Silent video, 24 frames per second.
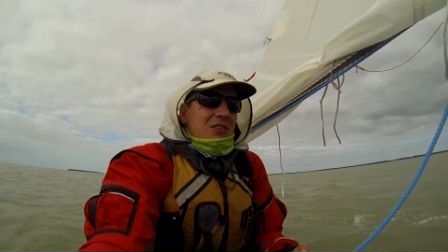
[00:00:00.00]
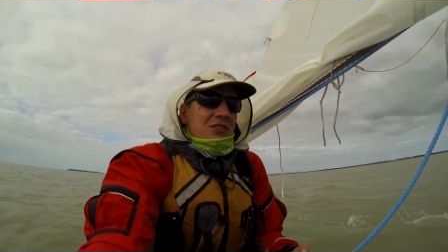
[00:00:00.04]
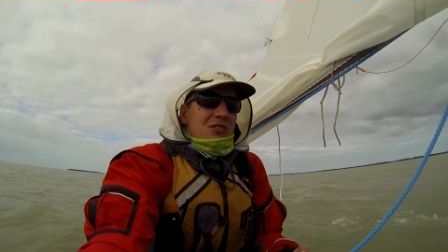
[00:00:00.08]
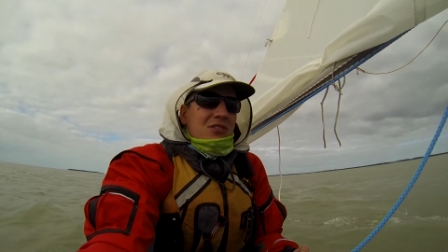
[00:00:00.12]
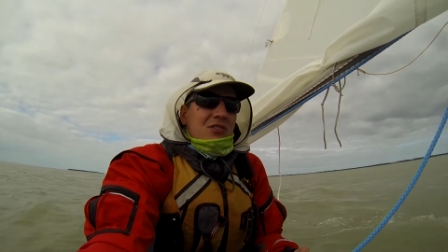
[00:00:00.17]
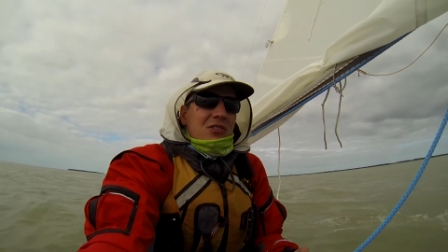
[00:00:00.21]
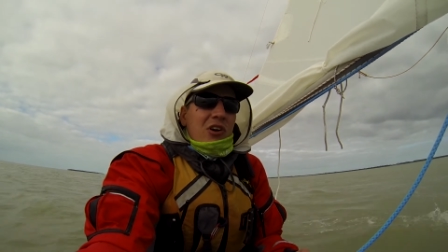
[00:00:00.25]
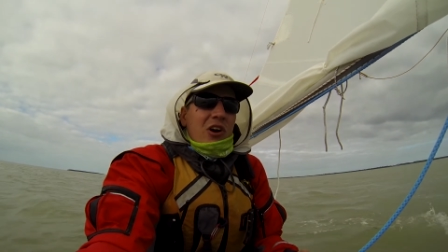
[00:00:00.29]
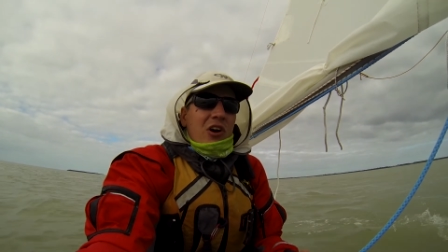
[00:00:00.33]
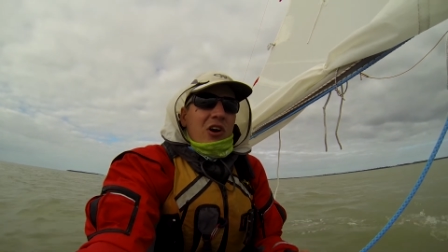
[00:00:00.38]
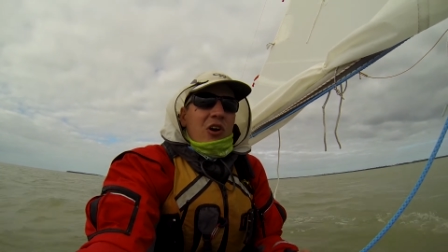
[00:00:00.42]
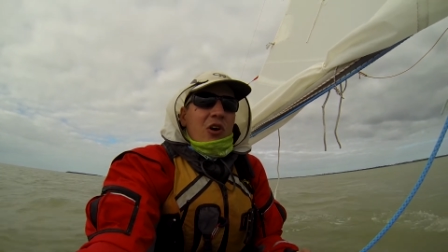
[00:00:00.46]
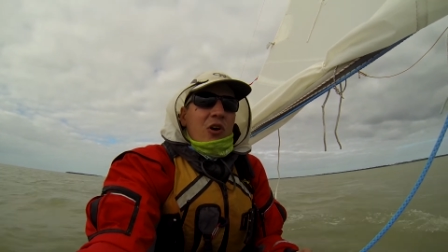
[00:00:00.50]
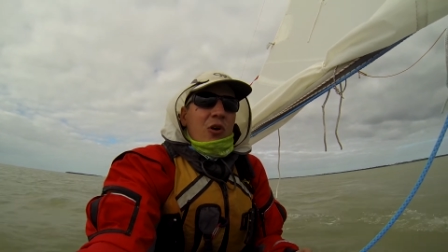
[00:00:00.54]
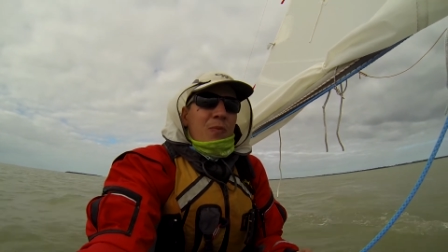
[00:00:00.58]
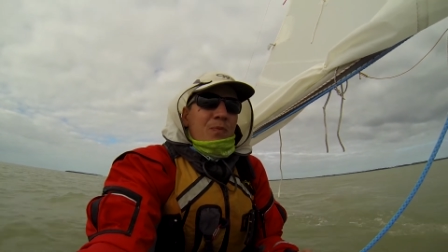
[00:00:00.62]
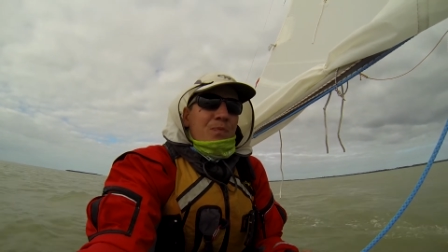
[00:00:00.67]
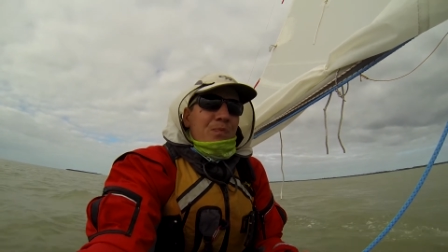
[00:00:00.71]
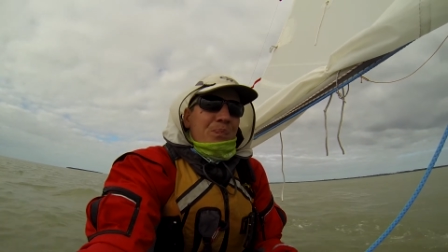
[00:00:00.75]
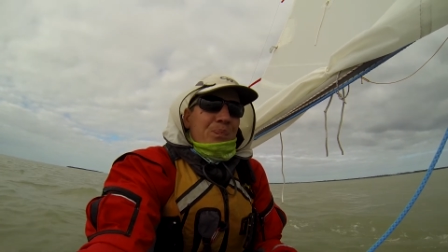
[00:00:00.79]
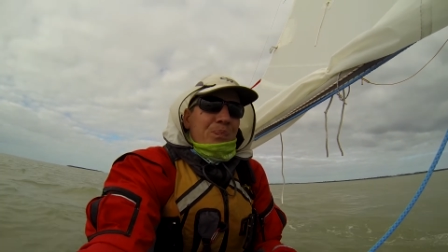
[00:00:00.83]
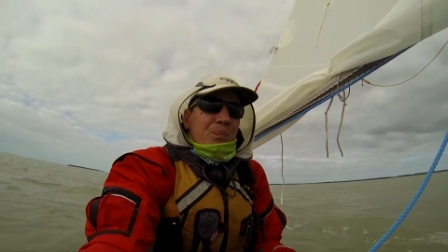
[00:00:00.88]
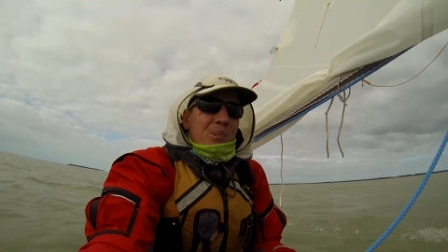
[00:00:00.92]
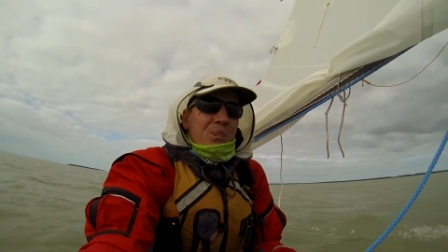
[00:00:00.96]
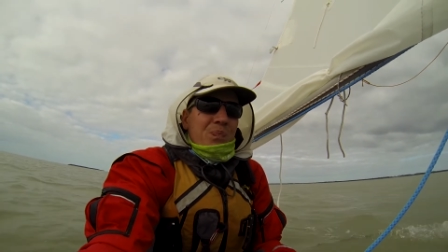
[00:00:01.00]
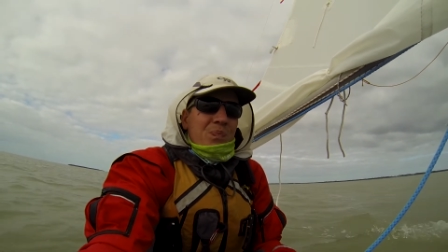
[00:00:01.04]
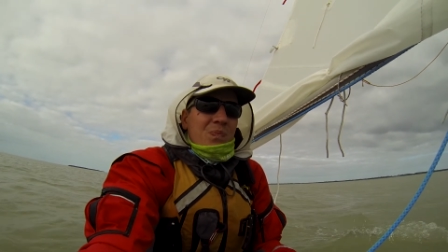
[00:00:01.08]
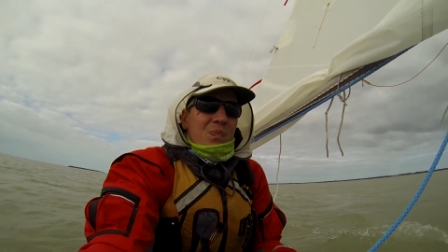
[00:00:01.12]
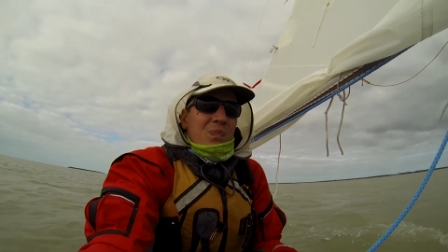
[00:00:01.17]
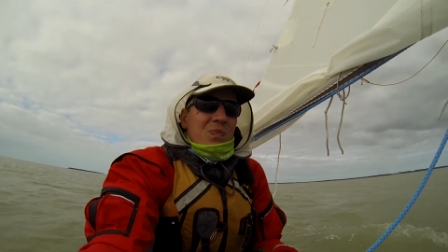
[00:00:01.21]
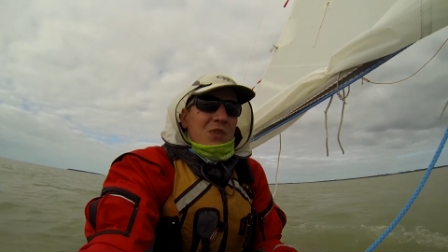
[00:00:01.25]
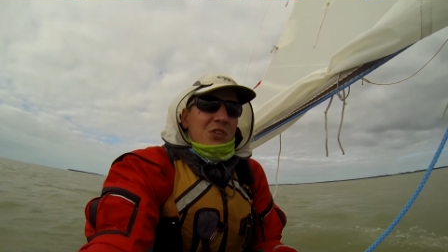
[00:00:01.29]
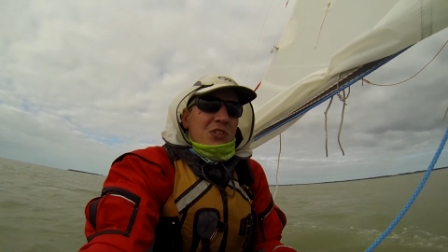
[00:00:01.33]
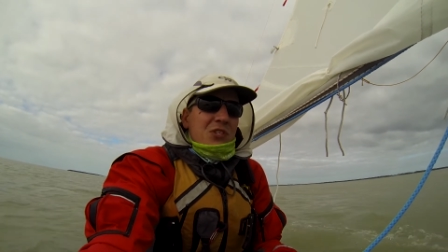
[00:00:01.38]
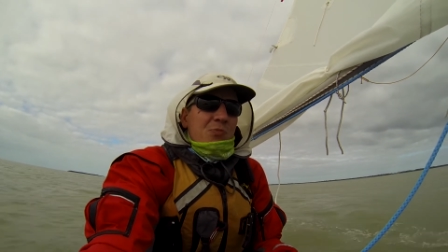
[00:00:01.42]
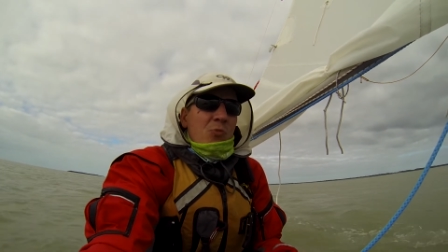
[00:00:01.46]
So
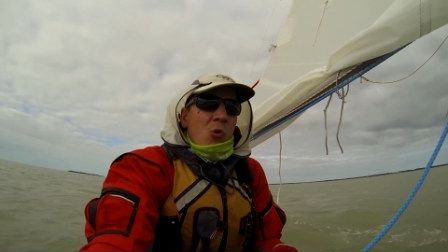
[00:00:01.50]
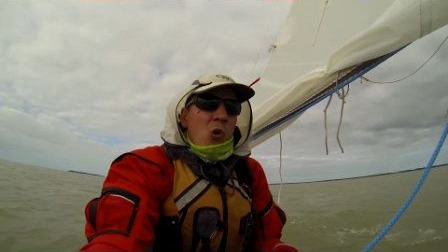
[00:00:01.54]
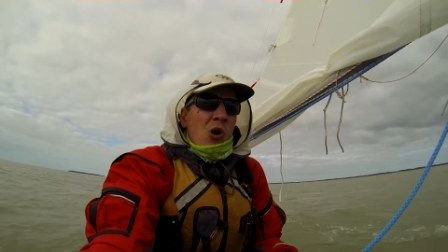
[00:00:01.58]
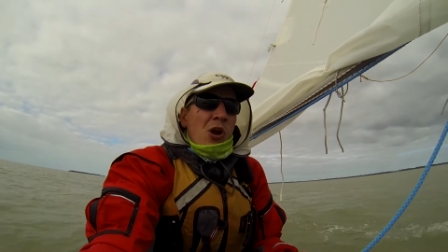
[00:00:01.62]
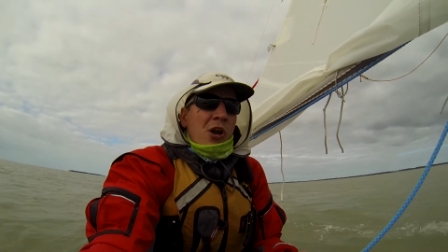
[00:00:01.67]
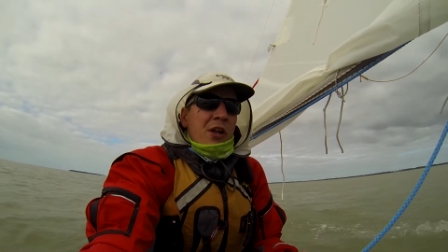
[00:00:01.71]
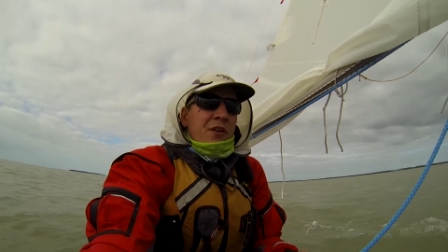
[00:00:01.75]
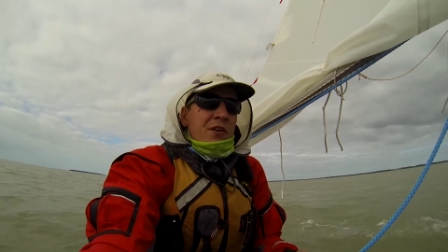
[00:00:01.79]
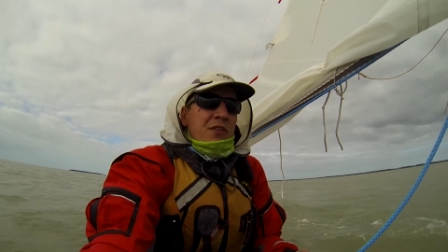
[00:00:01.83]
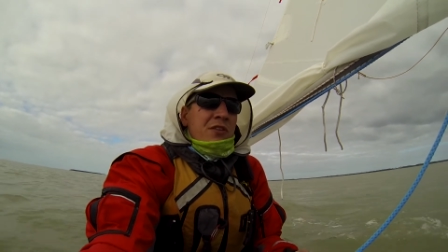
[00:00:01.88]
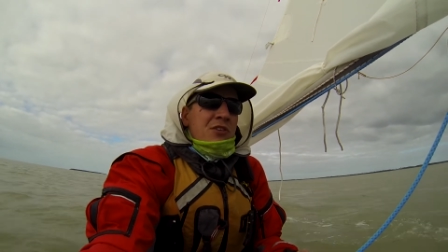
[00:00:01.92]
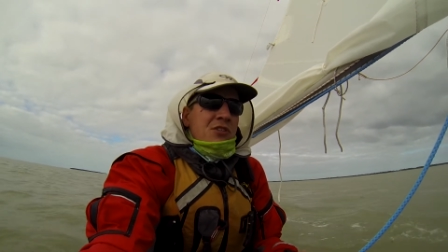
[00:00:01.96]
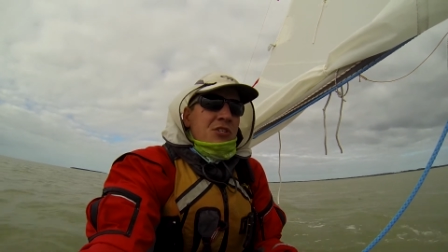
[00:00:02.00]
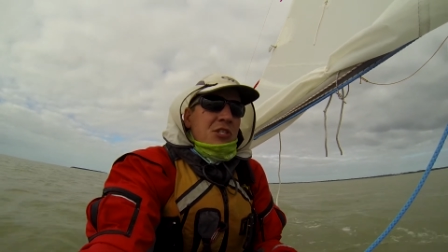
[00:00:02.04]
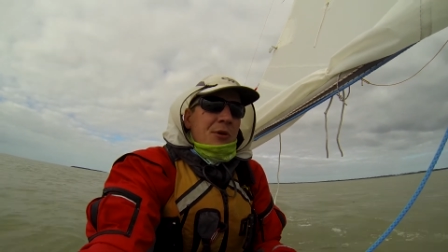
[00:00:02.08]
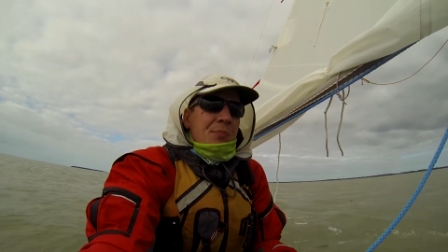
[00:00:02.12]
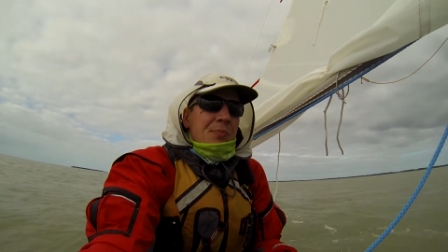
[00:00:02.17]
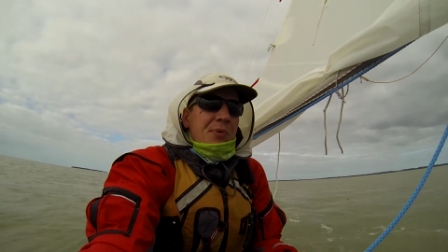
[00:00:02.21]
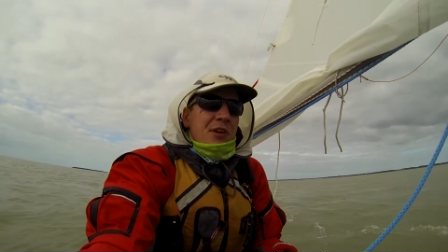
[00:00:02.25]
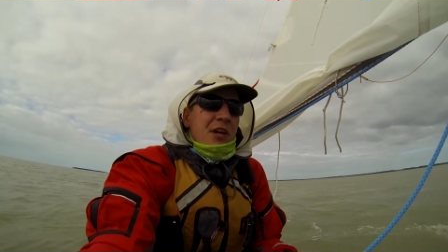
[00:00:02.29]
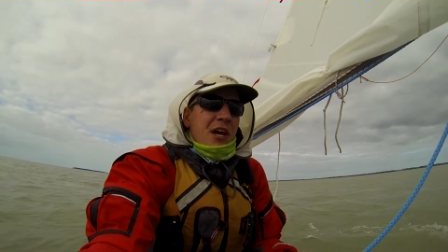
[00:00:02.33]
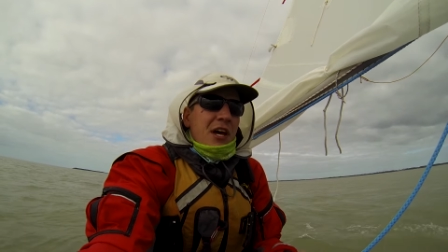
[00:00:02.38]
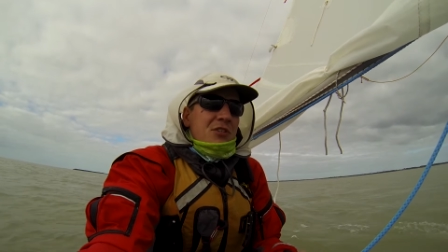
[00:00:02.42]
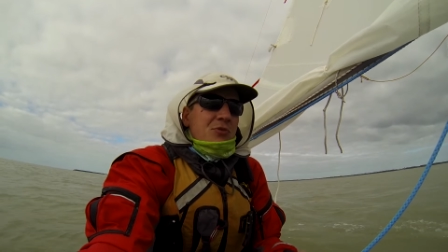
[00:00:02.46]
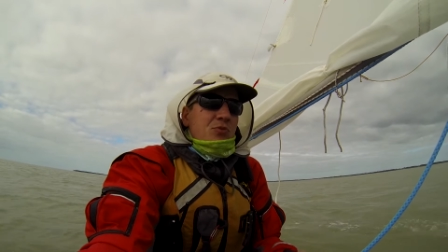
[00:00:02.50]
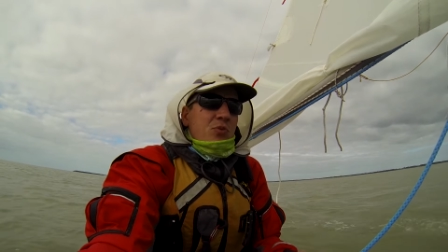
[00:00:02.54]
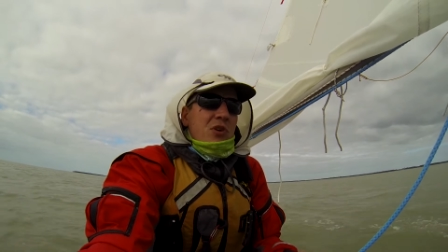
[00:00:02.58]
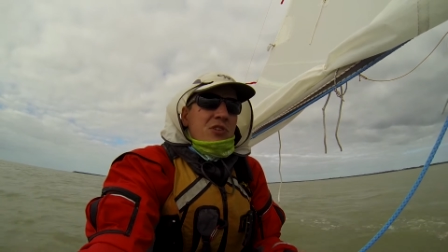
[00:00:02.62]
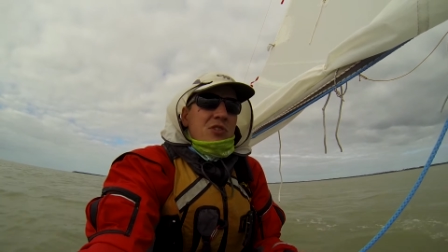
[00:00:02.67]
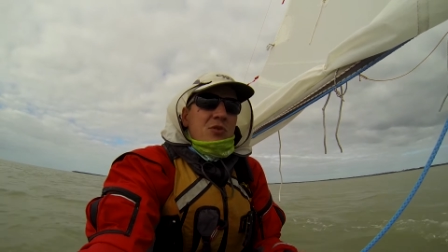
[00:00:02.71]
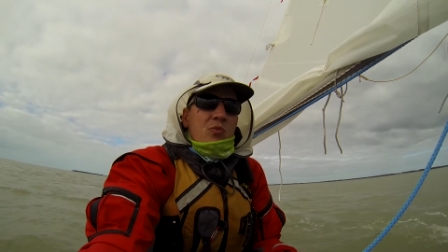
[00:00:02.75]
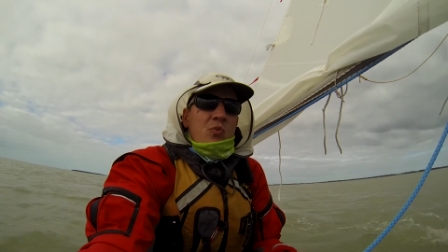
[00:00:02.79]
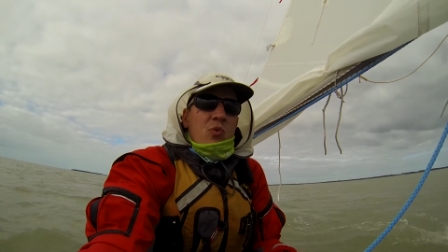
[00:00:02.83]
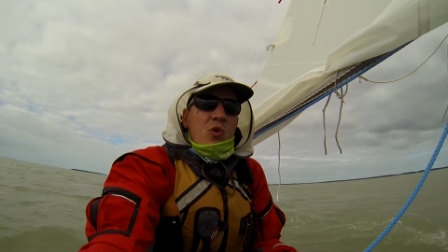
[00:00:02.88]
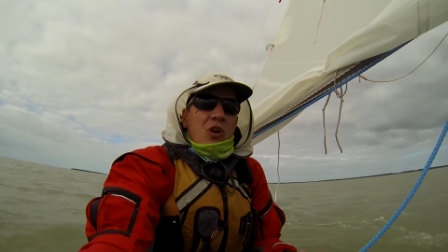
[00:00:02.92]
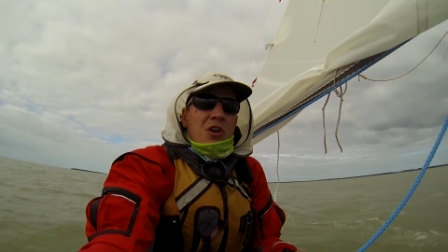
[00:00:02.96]
this morning the GPS
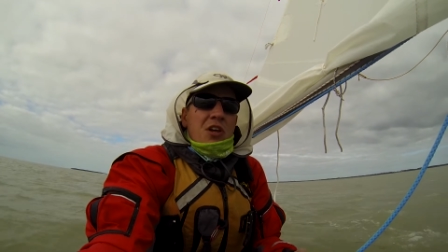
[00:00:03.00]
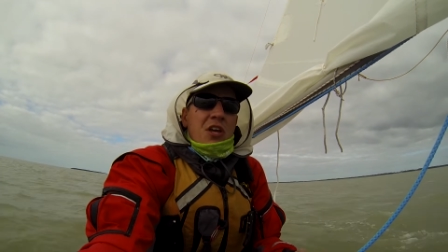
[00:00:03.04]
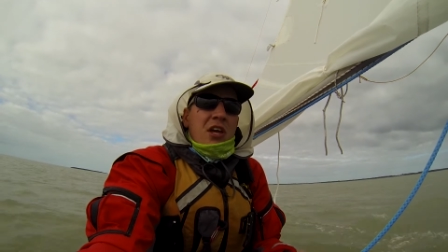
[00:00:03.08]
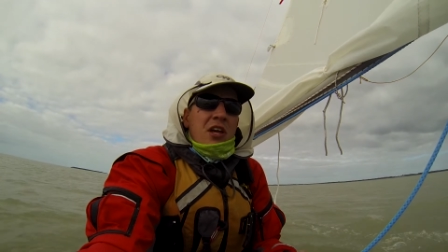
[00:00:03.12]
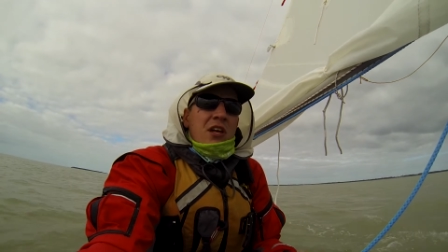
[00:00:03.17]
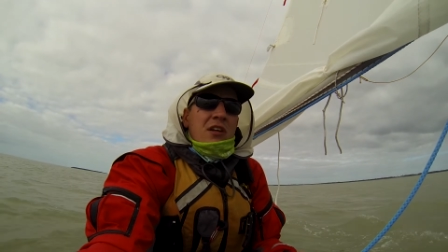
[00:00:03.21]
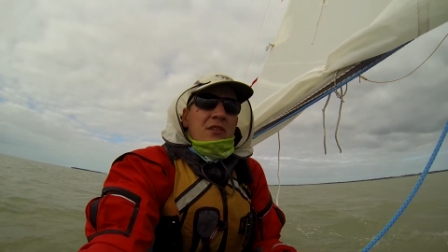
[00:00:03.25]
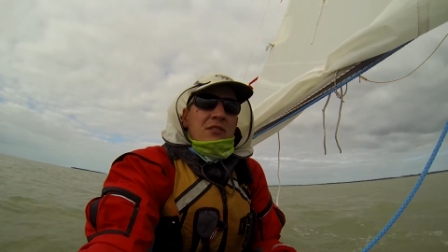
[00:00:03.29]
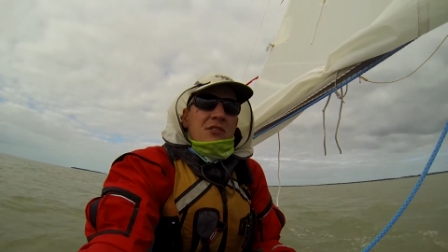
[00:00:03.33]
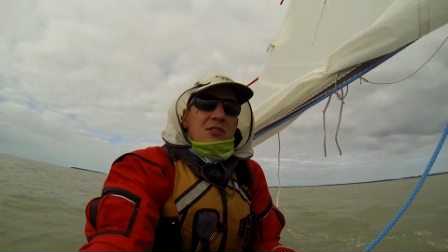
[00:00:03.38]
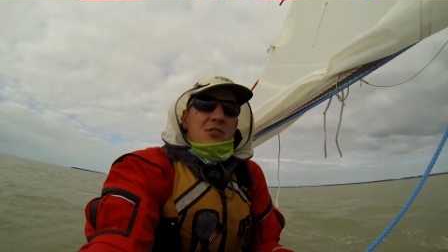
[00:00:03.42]
wasn't working,